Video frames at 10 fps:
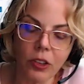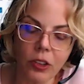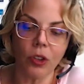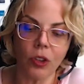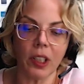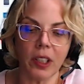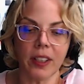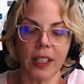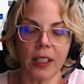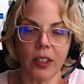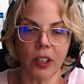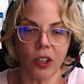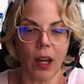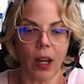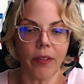and during a season, you
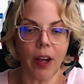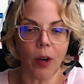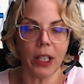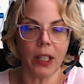have how many